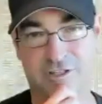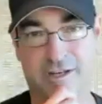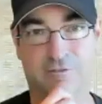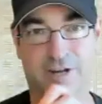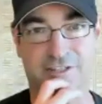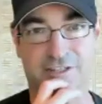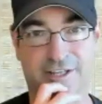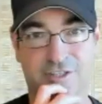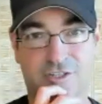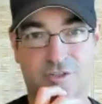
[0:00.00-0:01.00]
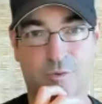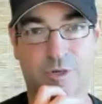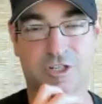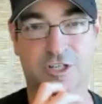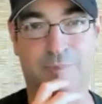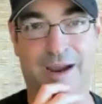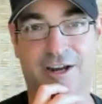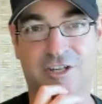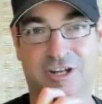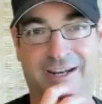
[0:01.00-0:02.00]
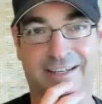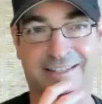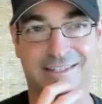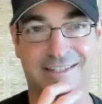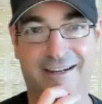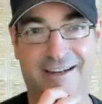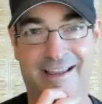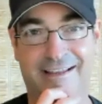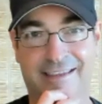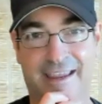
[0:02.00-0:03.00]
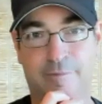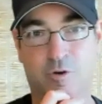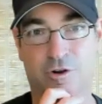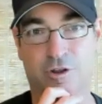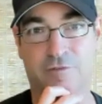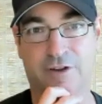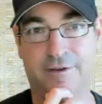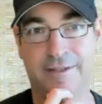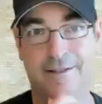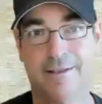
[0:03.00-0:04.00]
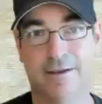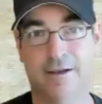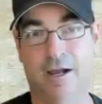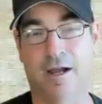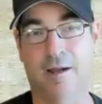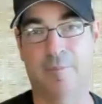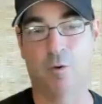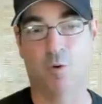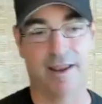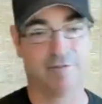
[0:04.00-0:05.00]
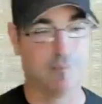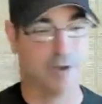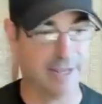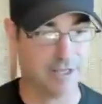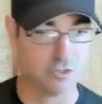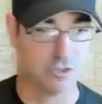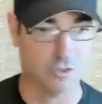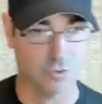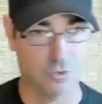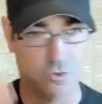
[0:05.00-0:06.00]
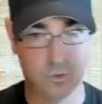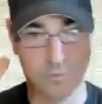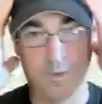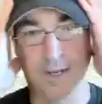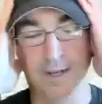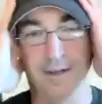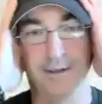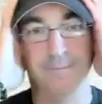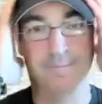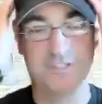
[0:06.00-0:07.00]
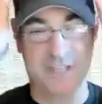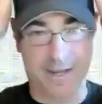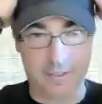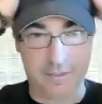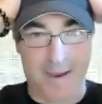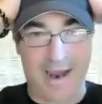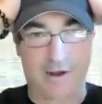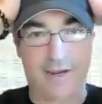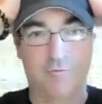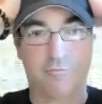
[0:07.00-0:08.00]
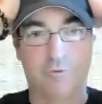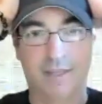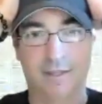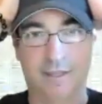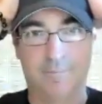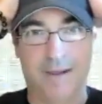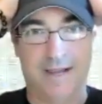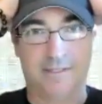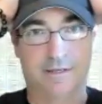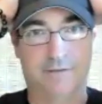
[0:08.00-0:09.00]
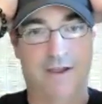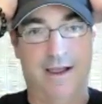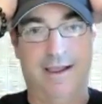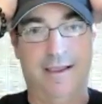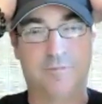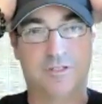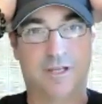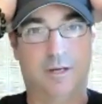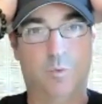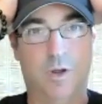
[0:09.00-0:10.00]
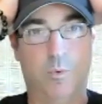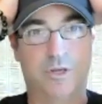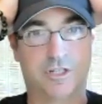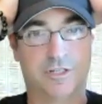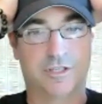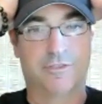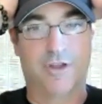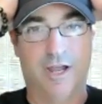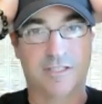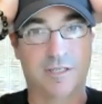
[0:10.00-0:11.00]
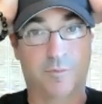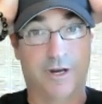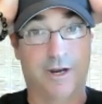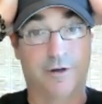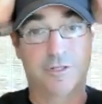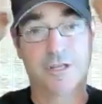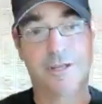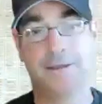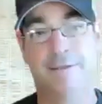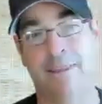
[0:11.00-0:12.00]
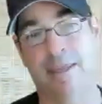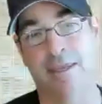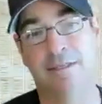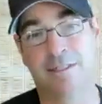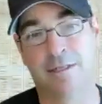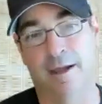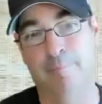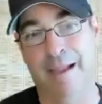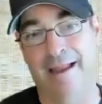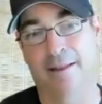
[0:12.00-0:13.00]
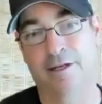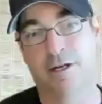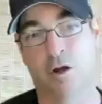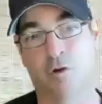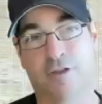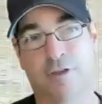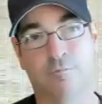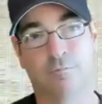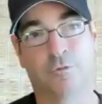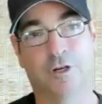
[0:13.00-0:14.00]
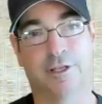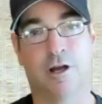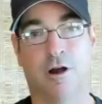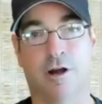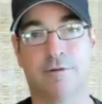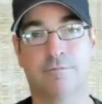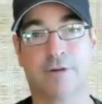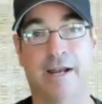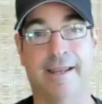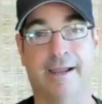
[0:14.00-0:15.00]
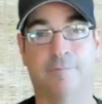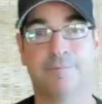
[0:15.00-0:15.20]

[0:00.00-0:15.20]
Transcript: in residence, which is Barry Jenkins and Gabe Cordova. I want everybody to send Barry really positive vibes and well wishes and thoughts and prayers. He's battling COVID really hard right now.